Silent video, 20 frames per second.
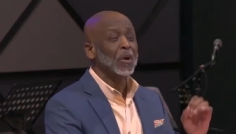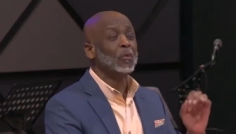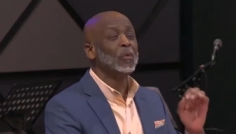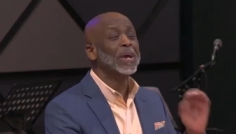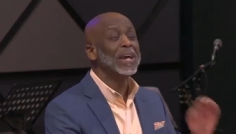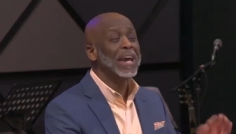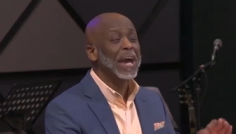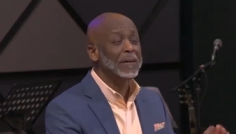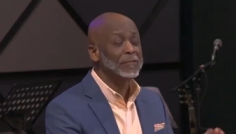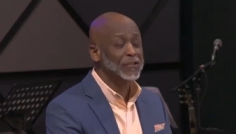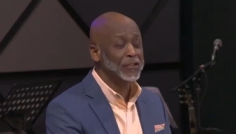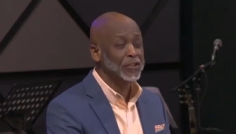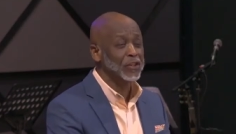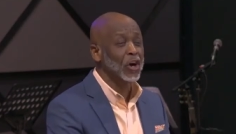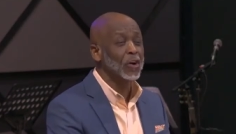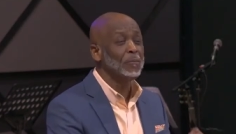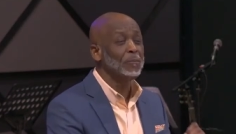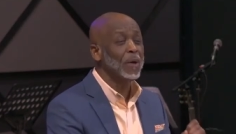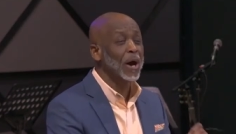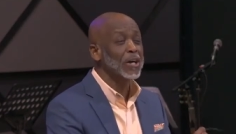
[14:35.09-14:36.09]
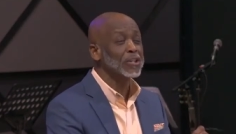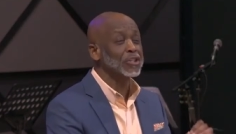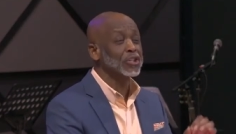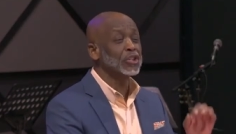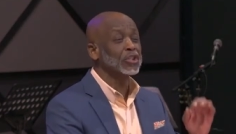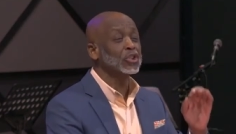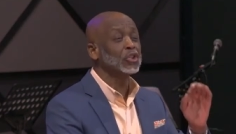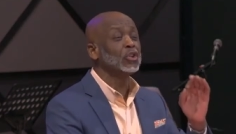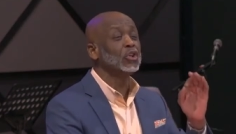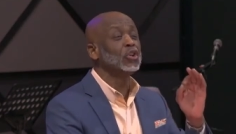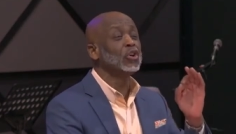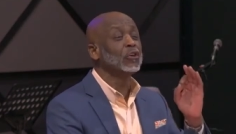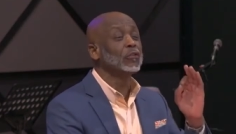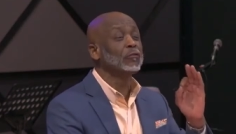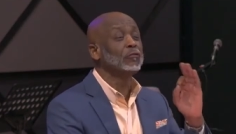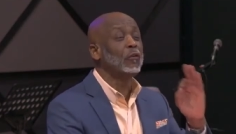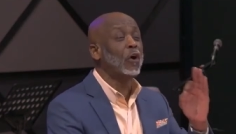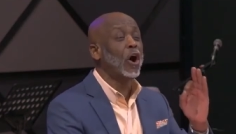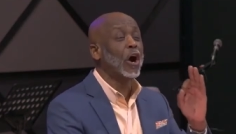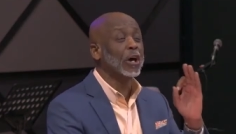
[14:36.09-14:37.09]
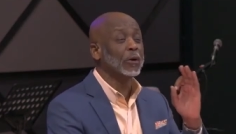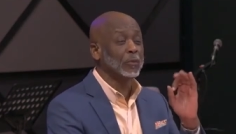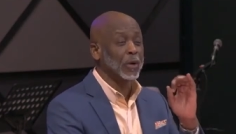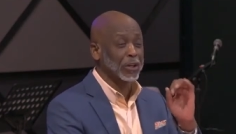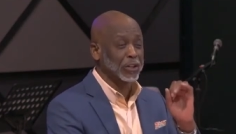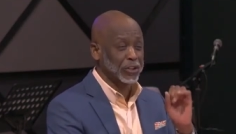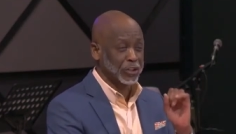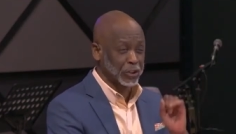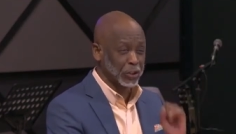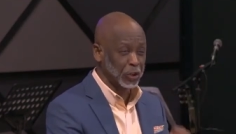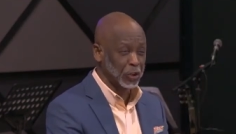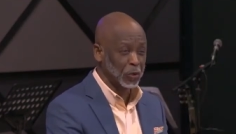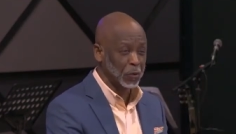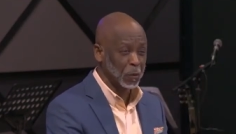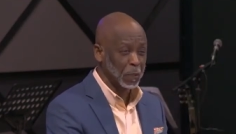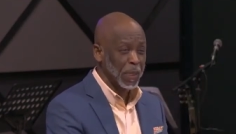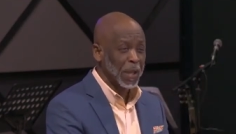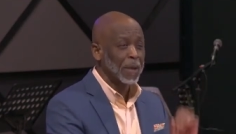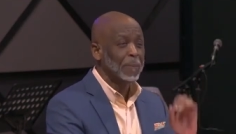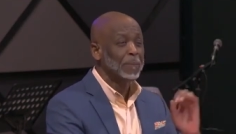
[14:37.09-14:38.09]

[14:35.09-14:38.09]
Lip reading: we have so much to look forward to,